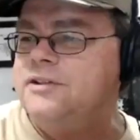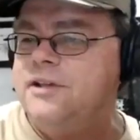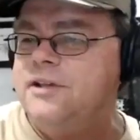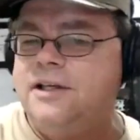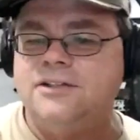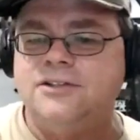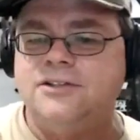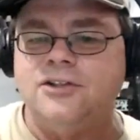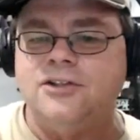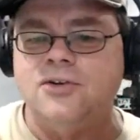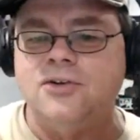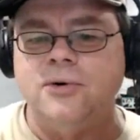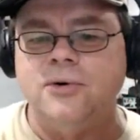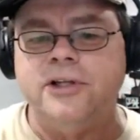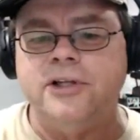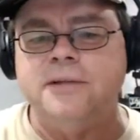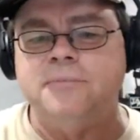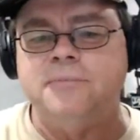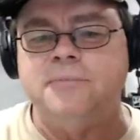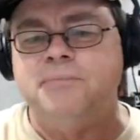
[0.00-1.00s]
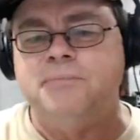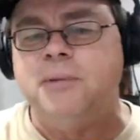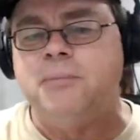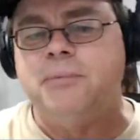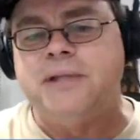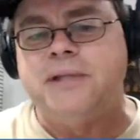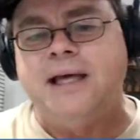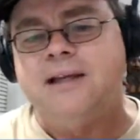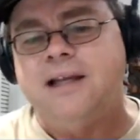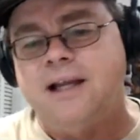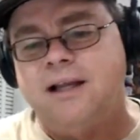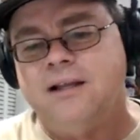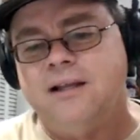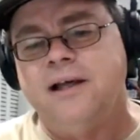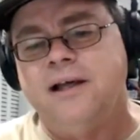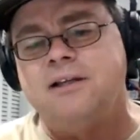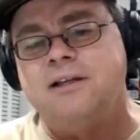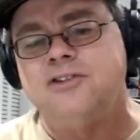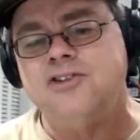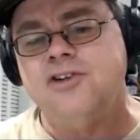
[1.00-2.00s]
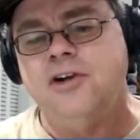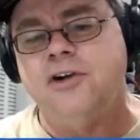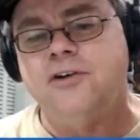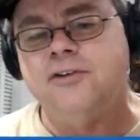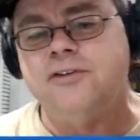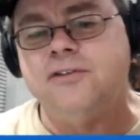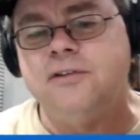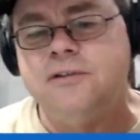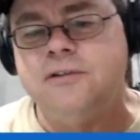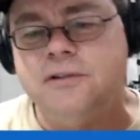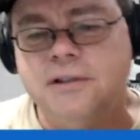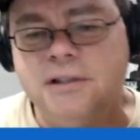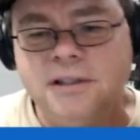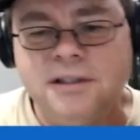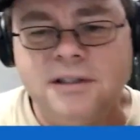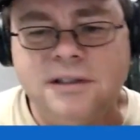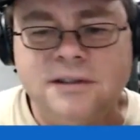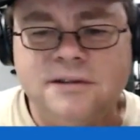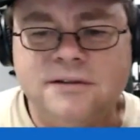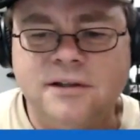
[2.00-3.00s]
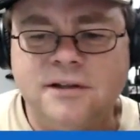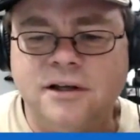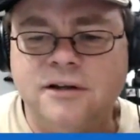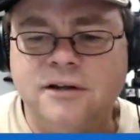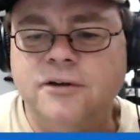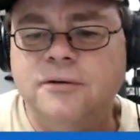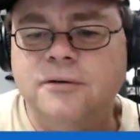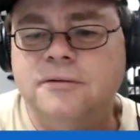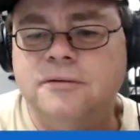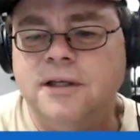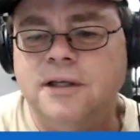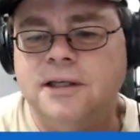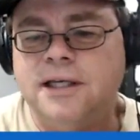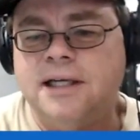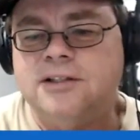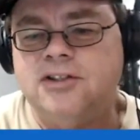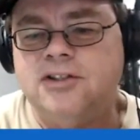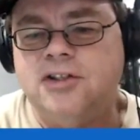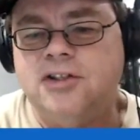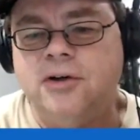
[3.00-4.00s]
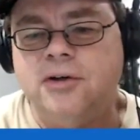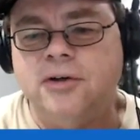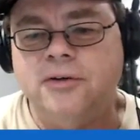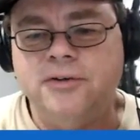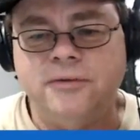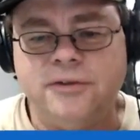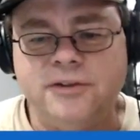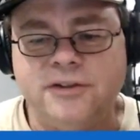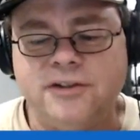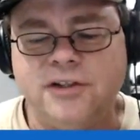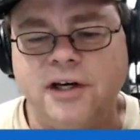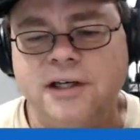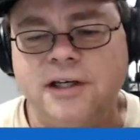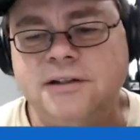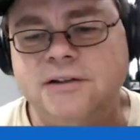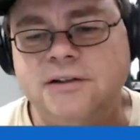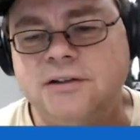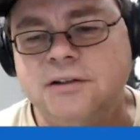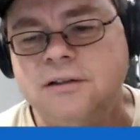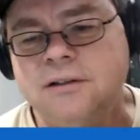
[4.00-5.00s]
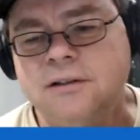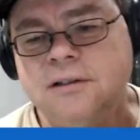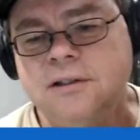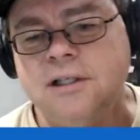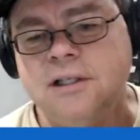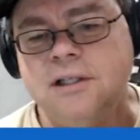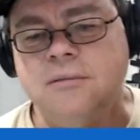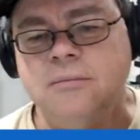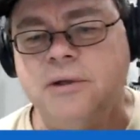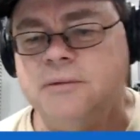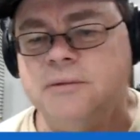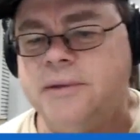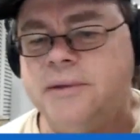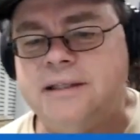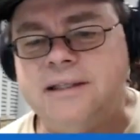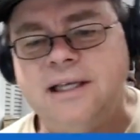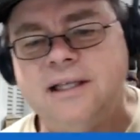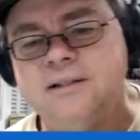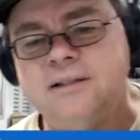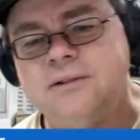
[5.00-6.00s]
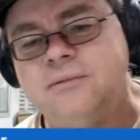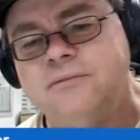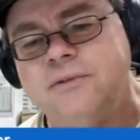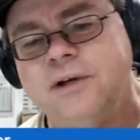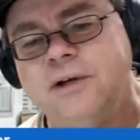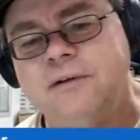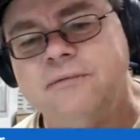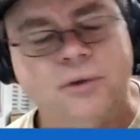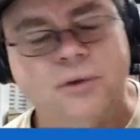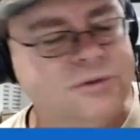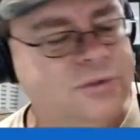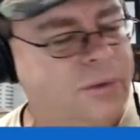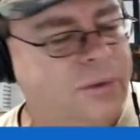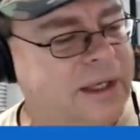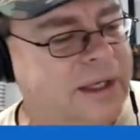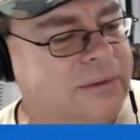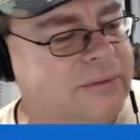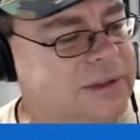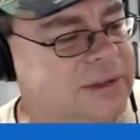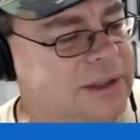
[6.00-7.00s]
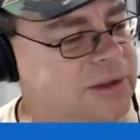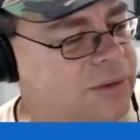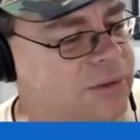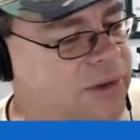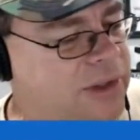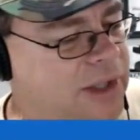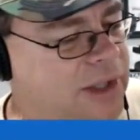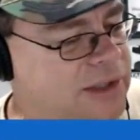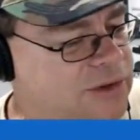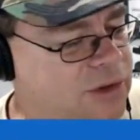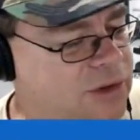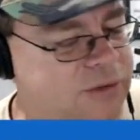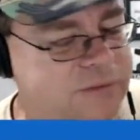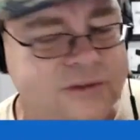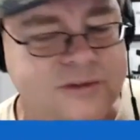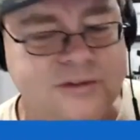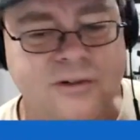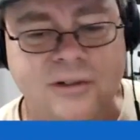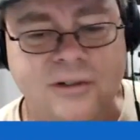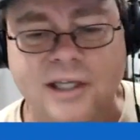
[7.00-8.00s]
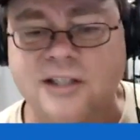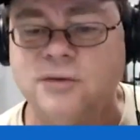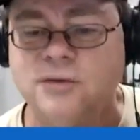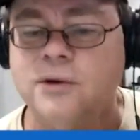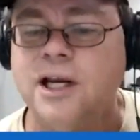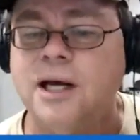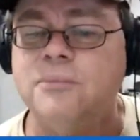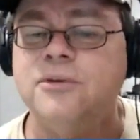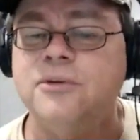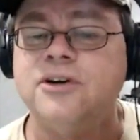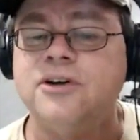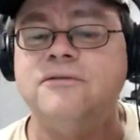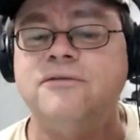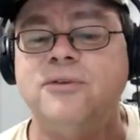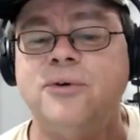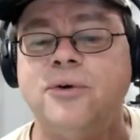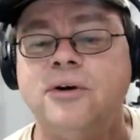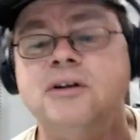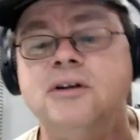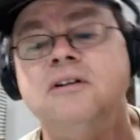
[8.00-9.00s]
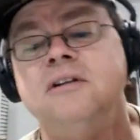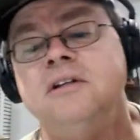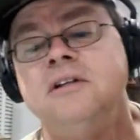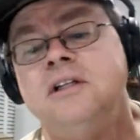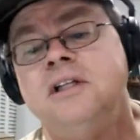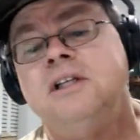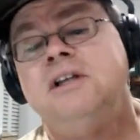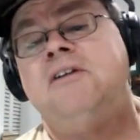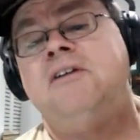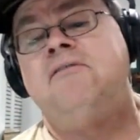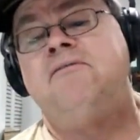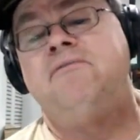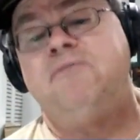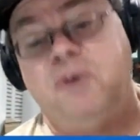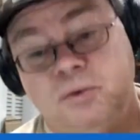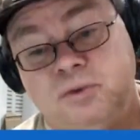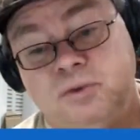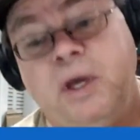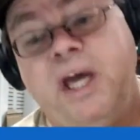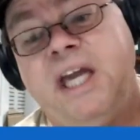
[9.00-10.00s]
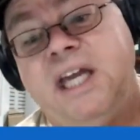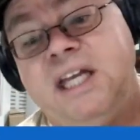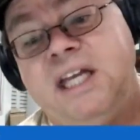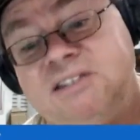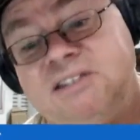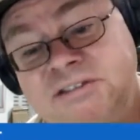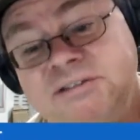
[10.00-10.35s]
the shorty, people that had a lot of shares and stuff, and got shared on different sites and. But man, that Volkswagen, when they go nuts over. So guess what I'm looking for? Volkswagens.